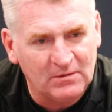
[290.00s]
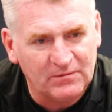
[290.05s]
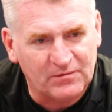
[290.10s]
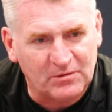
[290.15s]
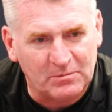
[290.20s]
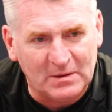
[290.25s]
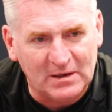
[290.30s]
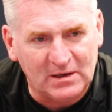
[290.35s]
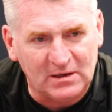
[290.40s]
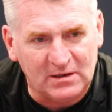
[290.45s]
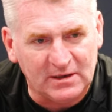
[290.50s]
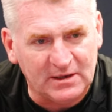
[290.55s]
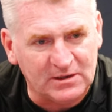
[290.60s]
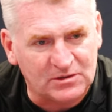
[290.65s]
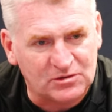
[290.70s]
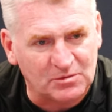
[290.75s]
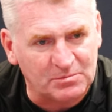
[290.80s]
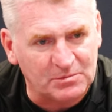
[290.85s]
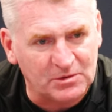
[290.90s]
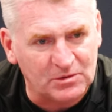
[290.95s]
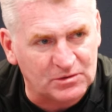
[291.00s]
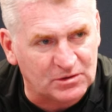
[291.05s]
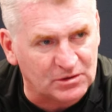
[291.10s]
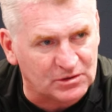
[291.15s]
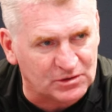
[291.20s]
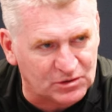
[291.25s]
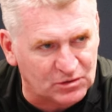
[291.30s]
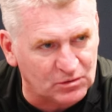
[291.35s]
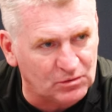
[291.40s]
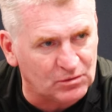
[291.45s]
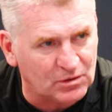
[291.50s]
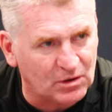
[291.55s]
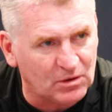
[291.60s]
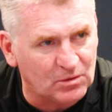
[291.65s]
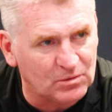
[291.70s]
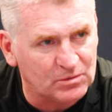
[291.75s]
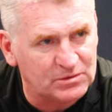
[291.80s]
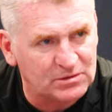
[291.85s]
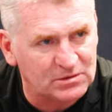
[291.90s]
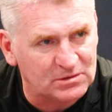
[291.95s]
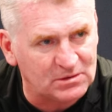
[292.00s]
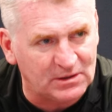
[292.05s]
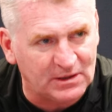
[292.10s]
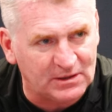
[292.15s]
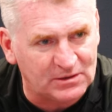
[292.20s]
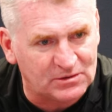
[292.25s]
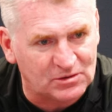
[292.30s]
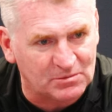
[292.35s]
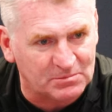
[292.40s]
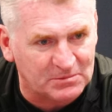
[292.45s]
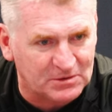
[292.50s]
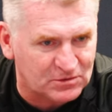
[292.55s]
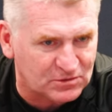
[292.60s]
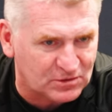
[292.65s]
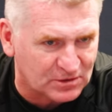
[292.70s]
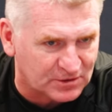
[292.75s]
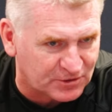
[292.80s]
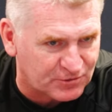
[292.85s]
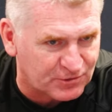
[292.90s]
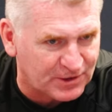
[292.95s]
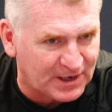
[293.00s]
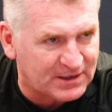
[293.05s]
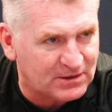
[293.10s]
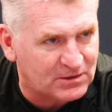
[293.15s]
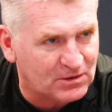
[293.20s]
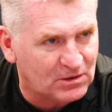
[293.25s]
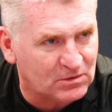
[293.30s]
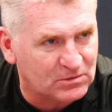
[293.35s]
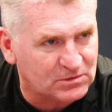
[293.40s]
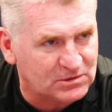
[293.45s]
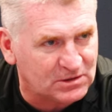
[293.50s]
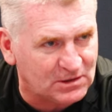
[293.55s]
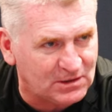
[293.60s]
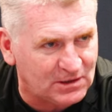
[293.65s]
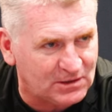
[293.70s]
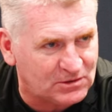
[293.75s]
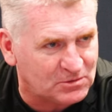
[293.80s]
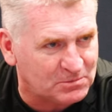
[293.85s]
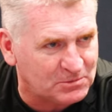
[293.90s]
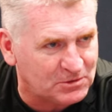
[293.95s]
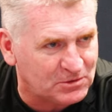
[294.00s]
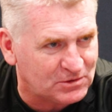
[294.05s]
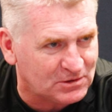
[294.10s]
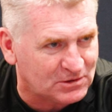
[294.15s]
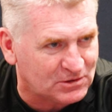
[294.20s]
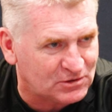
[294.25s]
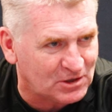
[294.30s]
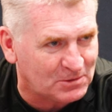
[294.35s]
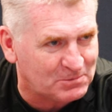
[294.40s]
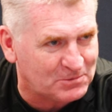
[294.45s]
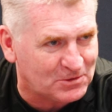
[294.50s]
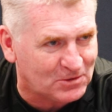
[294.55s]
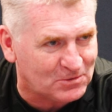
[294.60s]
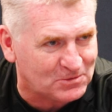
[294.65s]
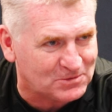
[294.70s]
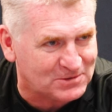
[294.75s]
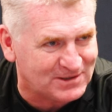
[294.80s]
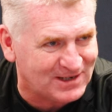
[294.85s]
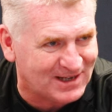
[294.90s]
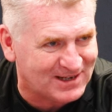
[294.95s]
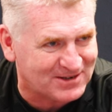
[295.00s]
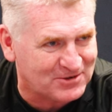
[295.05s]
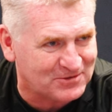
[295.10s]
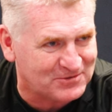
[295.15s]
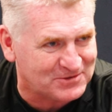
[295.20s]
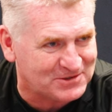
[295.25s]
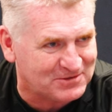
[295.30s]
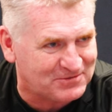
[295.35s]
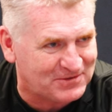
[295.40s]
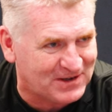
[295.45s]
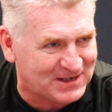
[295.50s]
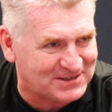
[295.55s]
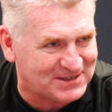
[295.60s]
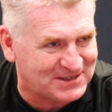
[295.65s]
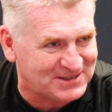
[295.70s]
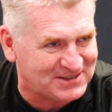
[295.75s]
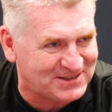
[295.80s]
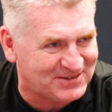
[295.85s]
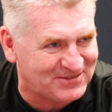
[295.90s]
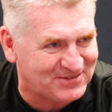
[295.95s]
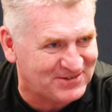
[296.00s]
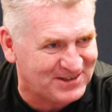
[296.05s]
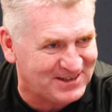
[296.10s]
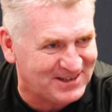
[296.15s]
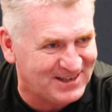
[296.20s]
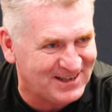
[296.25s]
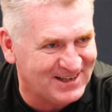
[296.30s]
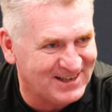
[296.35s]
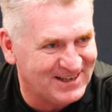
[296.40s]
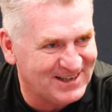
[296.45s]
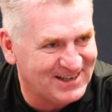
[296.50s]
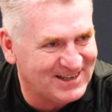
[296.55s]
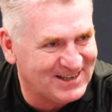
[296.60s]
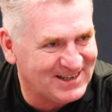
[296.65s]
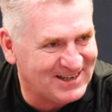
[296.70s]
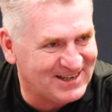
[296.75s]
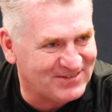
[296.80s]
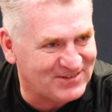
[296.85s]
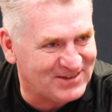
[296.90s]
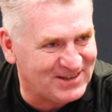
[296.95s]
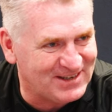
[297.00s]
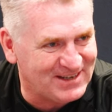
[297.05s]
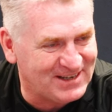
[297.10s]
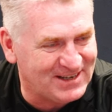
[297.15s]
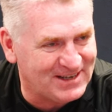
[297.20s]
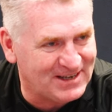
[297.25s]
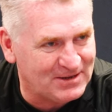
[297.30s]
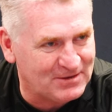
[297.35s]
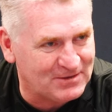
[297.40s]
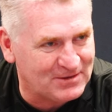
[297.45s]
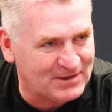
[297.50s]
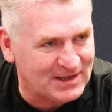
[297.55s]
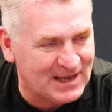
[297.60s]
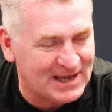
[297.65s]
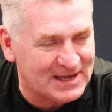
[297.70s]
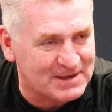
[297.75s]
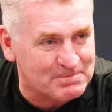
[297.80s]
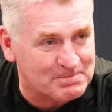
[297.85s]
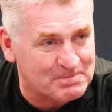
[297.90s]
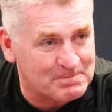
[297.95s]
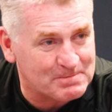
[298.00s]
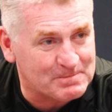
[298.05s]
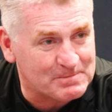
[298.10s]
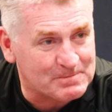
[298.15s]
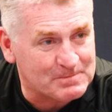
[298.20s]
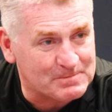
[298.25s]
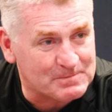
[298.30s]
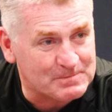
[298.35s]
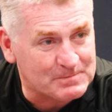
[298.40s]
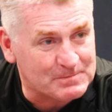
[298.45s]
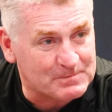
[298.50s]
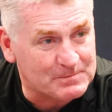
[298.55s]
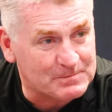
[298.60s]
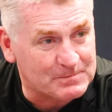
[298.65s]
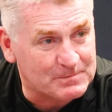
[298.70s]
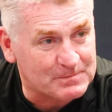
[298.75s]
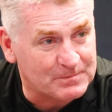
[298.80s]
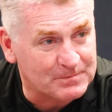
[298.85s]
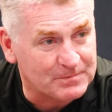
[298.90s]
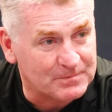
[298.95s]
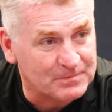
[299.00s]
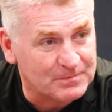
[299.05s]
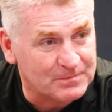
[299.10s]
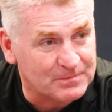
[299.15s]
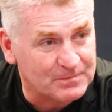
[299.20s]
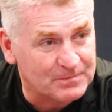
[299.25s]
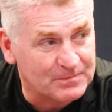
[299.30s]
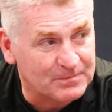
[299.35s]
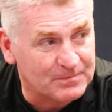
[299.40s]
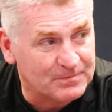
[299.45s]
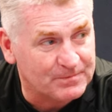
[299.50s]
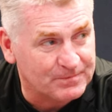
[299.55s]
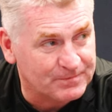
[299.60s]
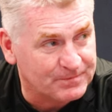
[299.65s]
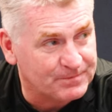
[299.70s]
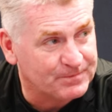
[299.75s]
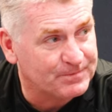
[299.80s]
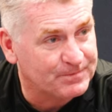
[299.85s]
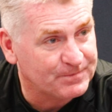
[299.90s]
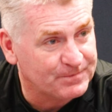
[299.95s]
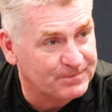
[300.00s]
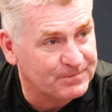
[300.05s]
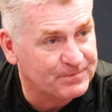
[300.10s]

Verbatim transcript: for me, you need somebody who's going to score goals, you need somebody who's going to create goals, you need somebody who's going to stop goals, and that covers the facets of the of the uh, the game. Cool. All right,